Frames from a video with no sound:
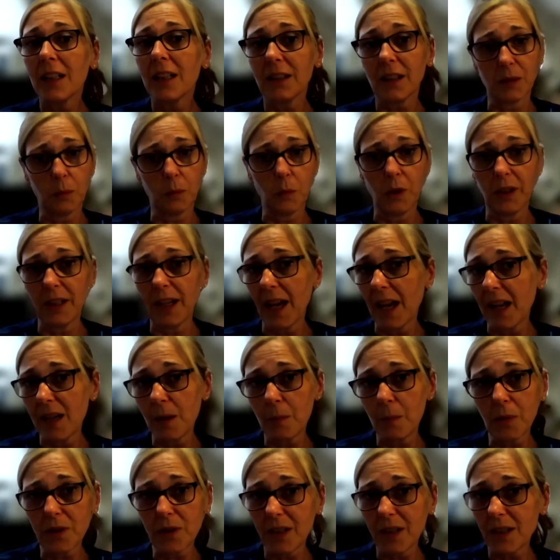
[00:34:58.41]
doesn't want
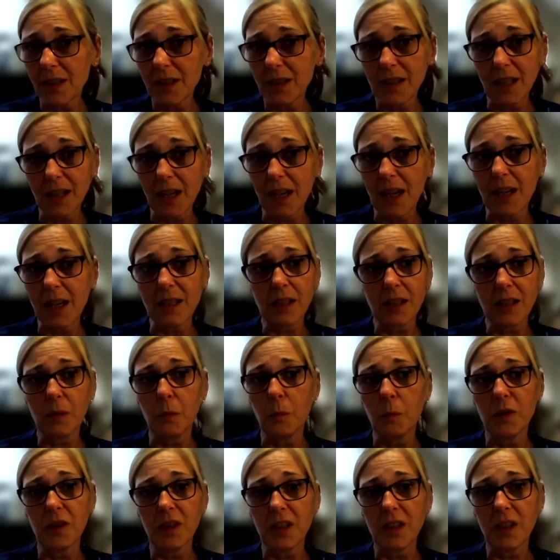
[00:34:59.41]
anybody to see it,
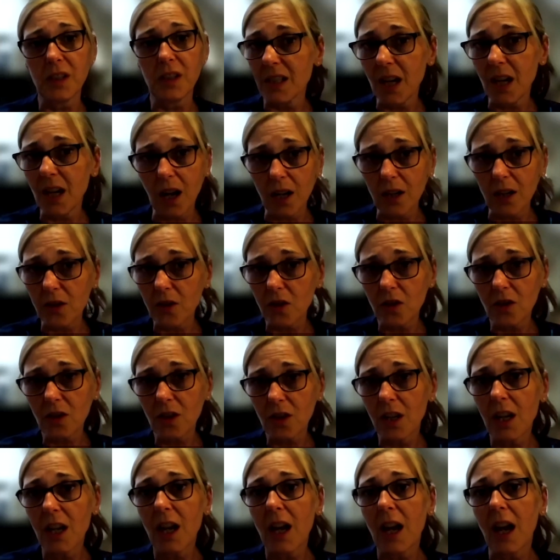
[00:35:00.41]
doesn't want it
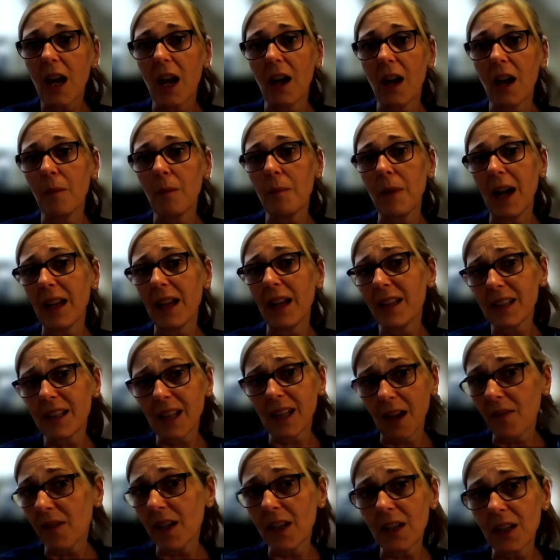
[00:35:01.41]
touched, and
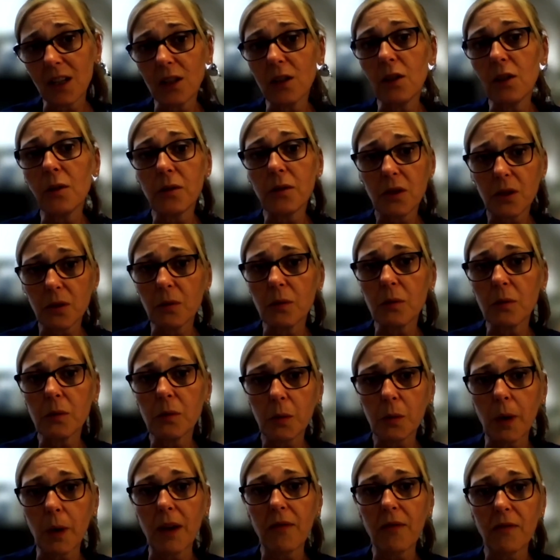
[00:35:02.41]
is having loose
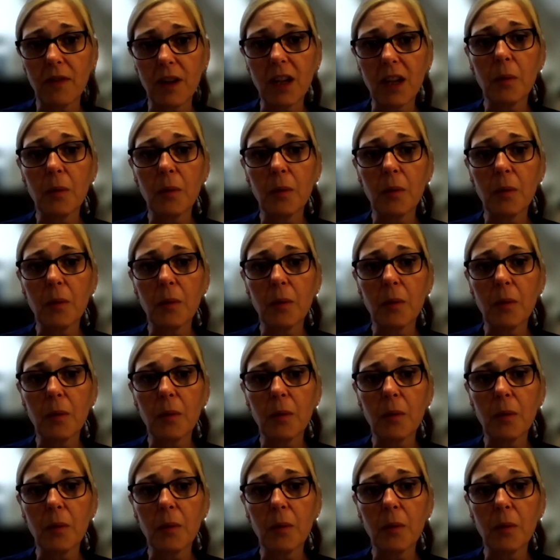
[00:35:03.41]
stools quite